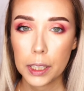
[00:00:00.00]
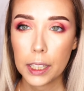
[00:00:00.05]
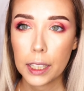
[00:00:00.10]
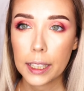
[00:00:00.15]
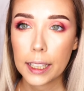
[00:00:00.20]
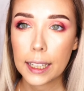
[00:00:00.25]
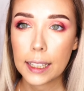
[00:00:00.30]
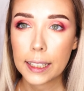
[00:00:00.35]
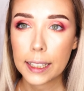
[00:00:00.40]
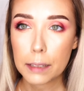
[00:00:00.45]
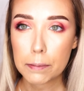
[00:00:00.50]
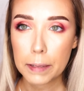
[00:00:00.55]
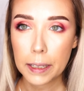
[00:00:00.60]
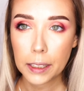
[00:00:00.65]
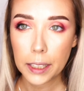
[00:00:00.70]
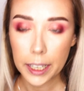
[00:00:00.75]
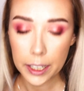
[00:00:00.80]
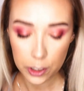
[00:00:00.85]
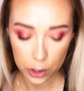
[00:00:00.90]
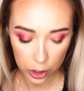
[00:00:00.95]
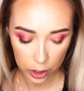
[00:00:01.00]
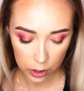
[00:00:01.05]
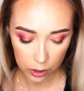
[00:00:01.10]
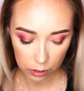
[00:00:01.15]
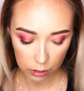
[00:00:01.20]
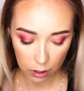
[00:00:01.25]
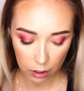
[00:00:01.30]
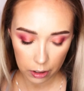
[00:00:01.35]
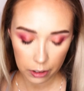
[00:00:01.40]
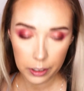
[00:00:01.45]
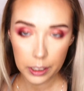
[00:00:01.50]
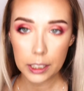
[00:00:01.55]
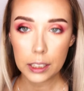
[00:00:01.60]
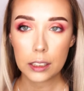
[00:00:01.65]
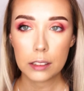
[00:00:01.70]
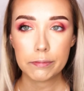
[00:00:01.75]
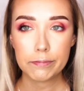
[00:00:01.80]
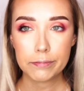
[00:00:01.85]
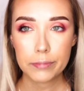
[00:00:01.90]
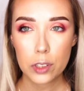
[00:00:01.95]
But again, like my lashes are
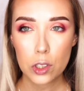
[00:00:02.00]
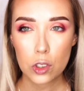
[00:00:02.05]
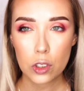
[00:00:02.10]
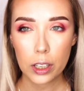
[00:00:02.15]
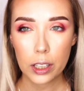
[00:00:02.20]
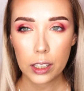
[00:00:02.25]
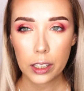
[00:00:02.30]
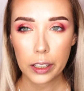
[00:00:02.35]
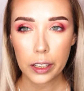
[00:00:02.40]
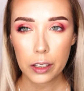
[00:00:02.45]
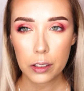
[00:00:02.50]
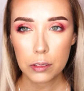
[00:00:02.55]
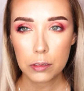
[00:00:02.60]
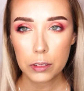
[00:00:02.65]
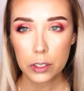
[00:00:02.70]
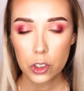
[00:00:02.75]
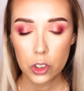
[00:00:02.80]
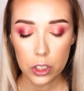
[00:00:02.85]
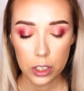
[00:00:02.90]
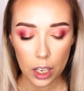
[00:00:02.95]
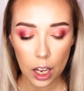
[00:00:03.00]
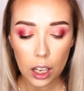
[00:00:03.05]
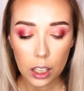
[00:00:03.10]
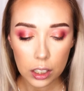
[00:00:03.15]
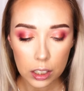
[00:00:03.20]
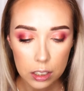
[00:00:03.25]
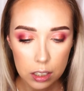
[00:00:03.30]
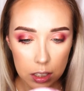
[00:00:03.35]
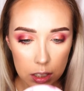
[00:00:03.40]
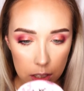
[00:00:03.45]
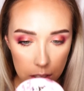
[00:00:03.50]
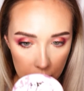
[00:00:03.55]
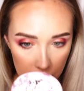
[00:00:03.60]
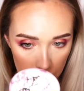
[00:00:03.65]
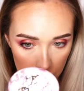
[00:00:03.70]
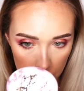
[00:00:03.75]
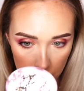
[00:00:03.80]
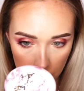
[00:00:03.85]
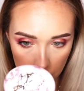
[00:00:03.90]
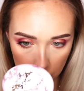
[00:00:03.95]
already straightening out, which sucks.
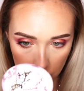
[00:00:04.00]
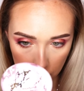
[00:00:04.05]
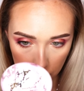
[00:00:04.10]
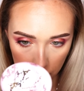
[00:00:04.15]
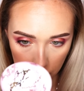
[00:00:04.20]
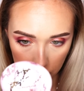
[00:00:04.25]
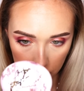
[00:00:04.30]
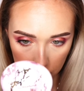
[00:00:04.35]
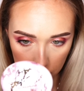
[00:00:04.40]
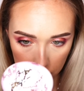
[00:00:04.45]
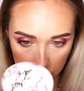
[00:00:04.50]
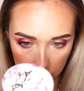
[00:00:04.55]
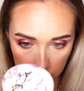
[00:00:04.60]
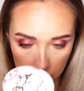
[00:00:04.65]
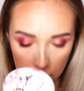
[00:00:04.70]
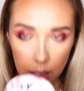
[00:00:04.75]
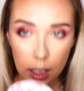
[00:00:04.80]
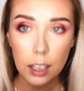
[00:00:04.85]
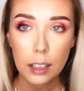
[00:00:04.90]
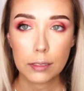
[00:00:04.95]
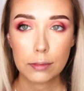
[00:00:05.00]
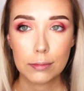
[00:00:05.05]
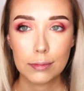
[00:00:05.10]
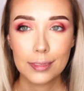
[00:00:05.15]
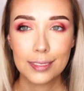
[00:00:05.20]
Yeah.